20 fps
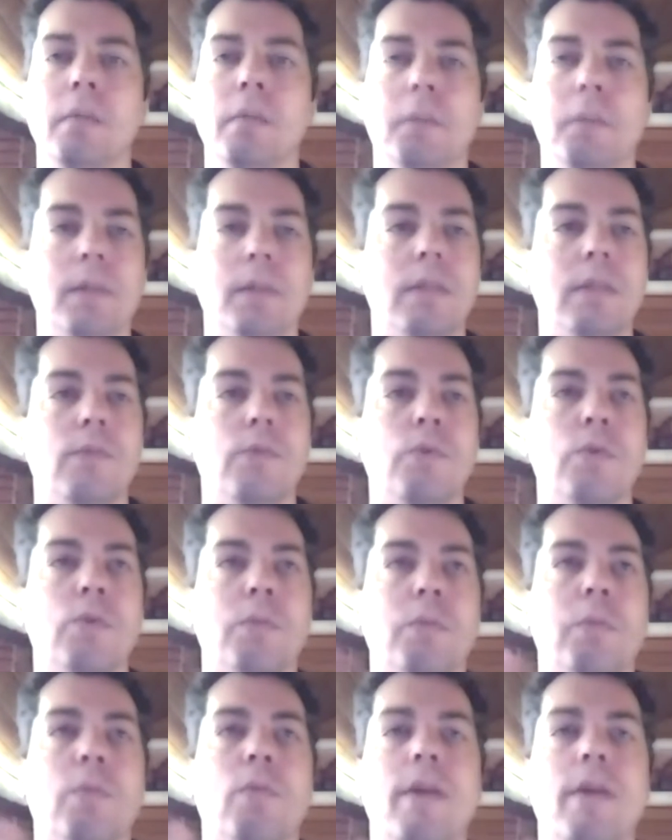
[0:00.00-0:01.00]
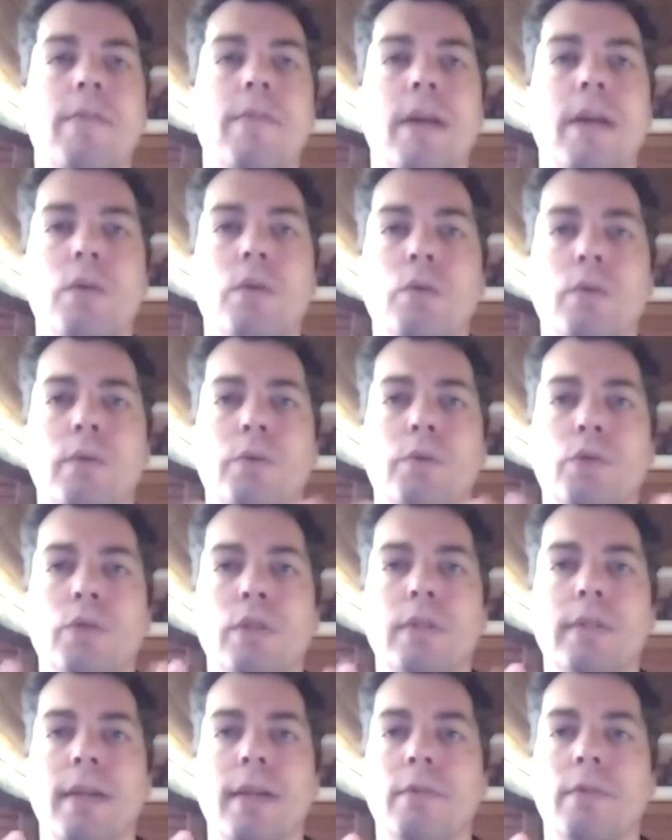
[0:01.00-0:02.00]
But if you don't provide value, if you
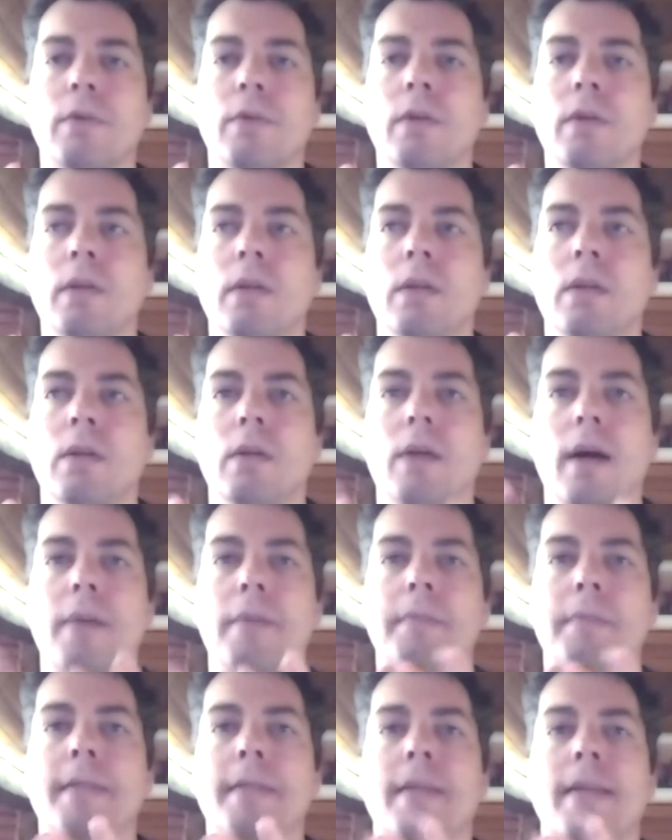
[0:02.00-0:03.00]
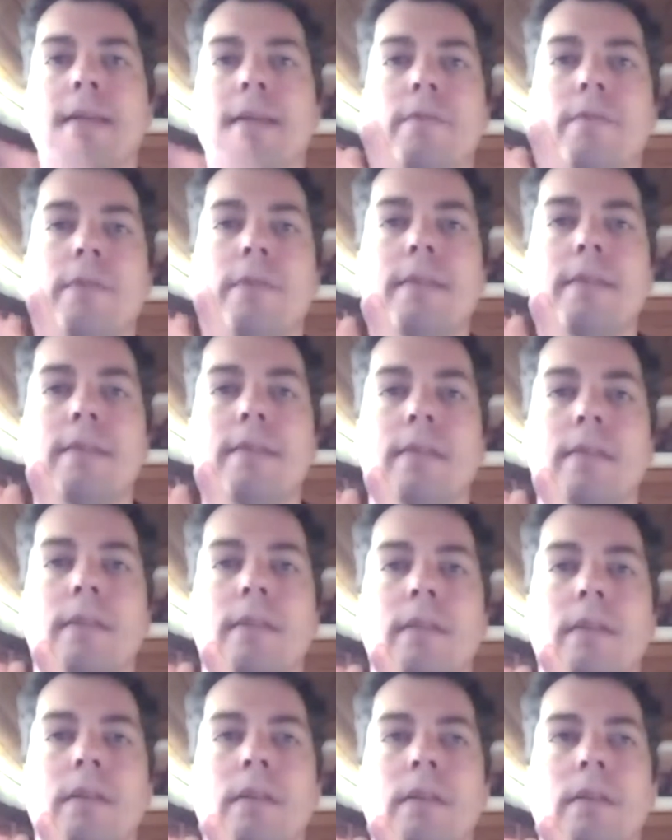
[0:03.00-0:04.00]
just have, a, oh, I'm selling this,
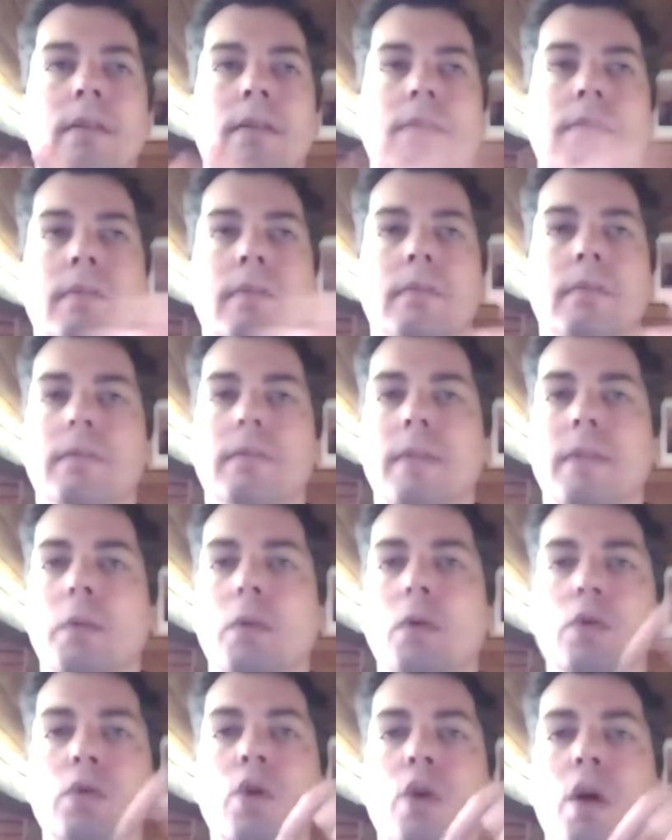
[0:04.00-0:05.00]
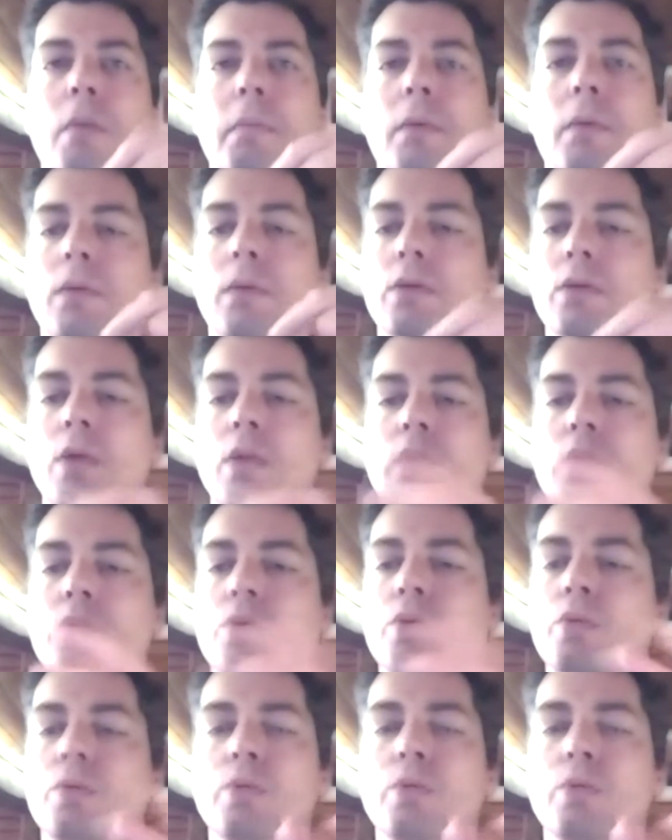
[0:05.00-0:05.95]
they won't come uh, just to